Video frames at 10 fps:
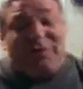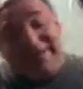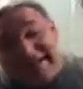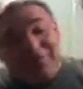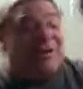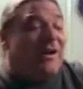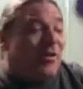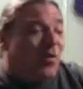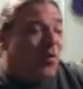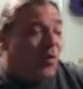Or,
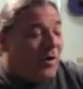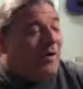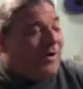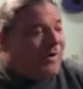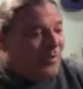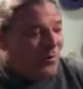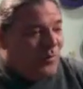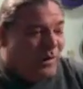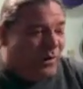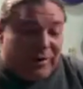you can use
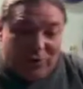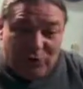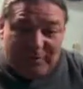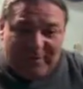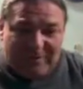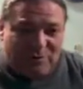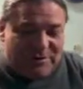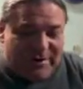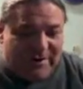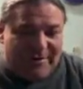this, which the headstock
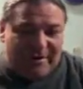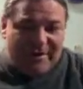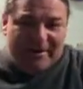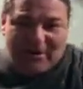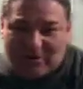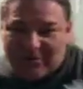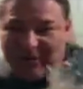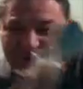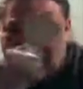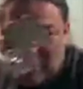here is not vibrating at all.